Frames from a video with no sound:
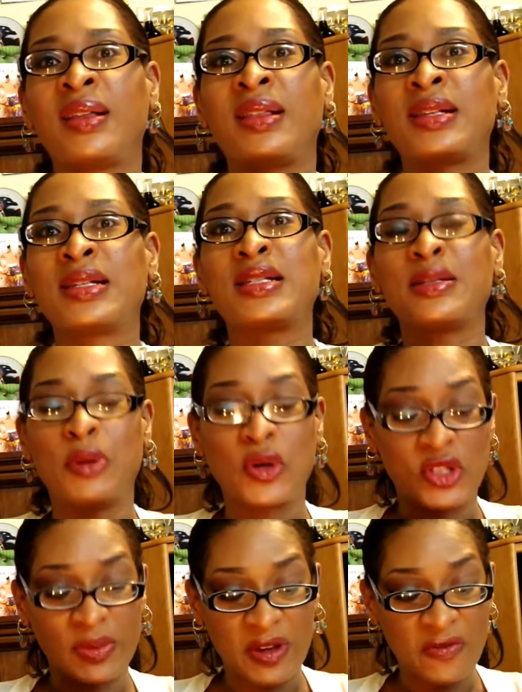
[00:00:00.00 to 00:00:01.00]
This is
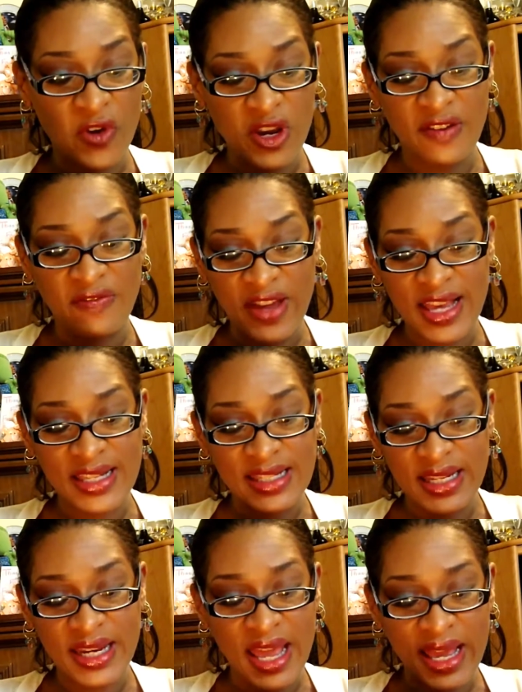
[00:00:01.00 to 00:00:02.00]
supposed to be for your face
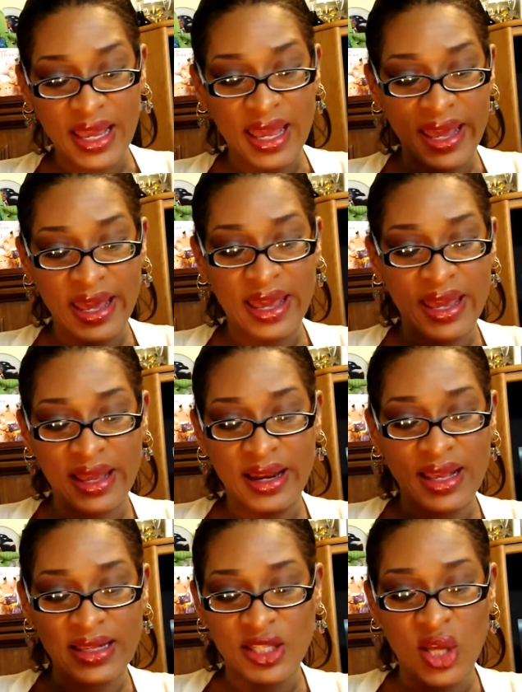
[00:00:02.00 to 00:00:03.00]
and neck, and
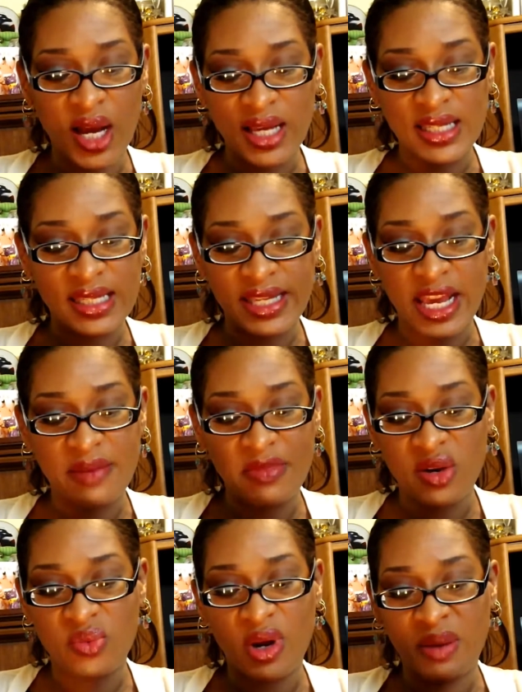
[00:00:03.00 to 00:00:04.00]
as long as it's taking
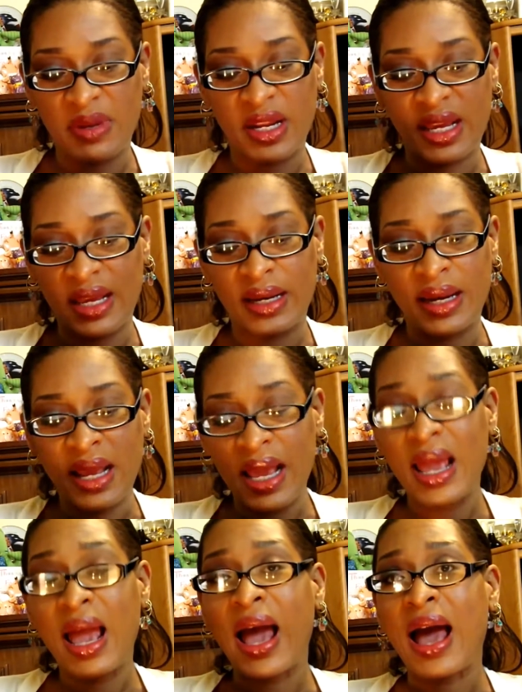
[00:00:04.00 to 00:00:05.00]
me to rub it in,
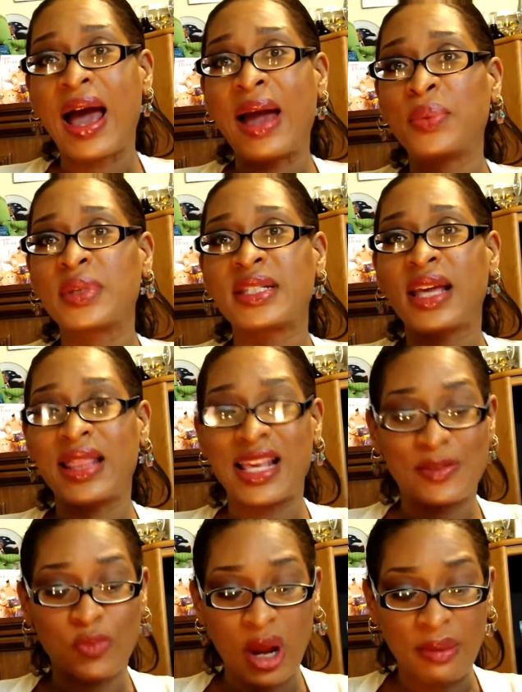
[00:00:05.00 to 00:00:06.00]
I would say
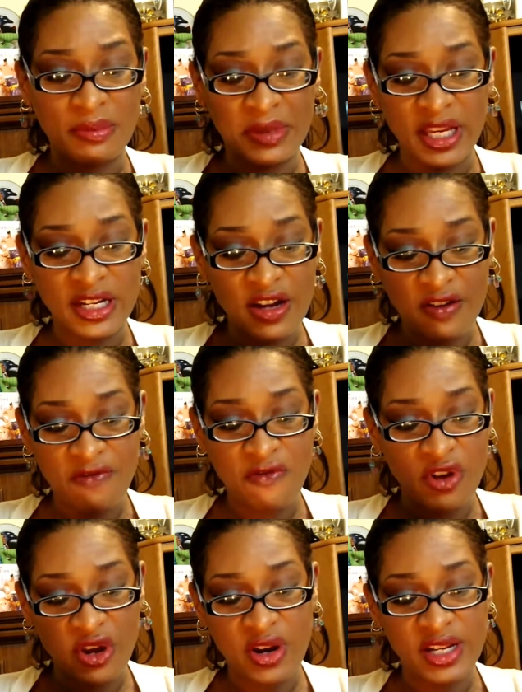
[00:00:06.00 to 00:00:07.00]
that's probably enough
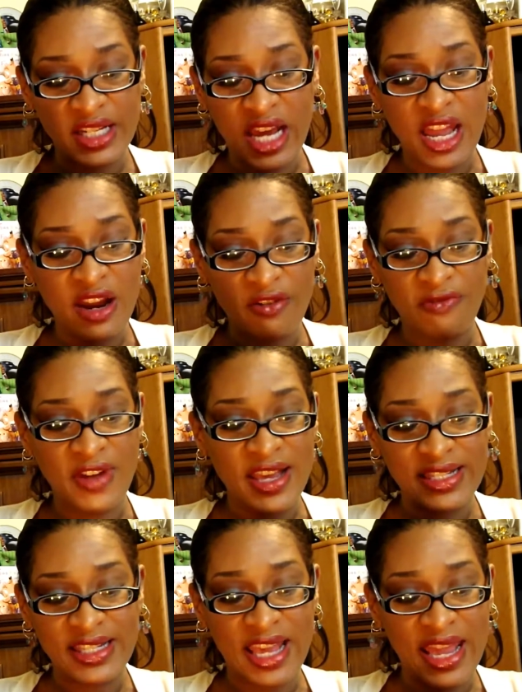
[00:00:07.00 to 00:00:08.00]
for your entire
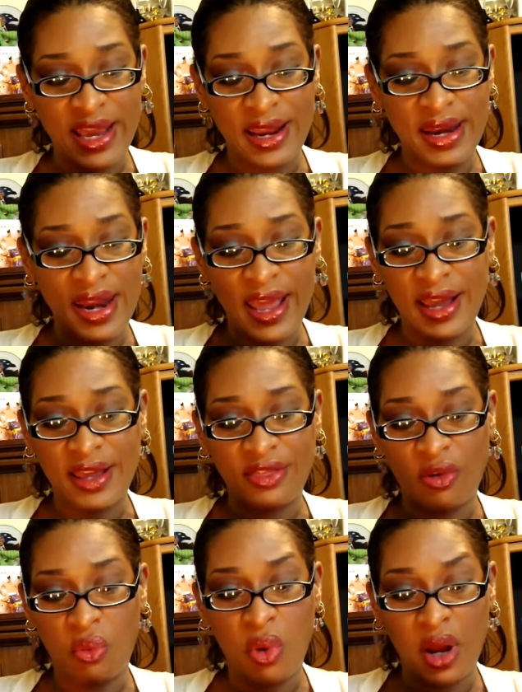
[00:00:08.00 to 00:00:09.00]
face and neck,
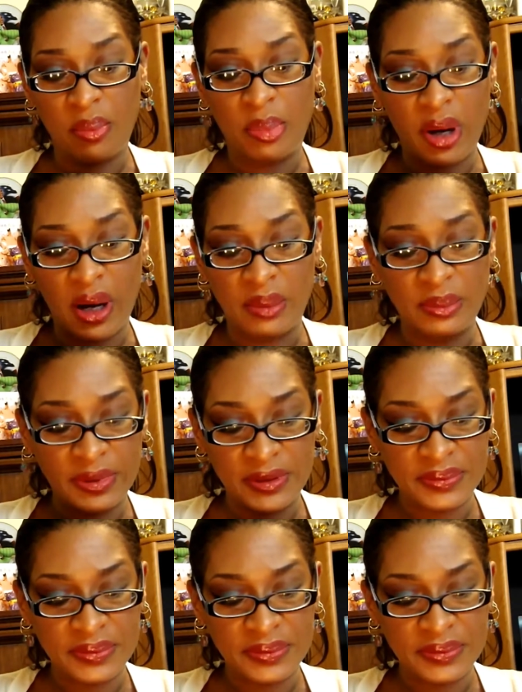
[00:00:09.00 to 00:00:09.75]
the one pump,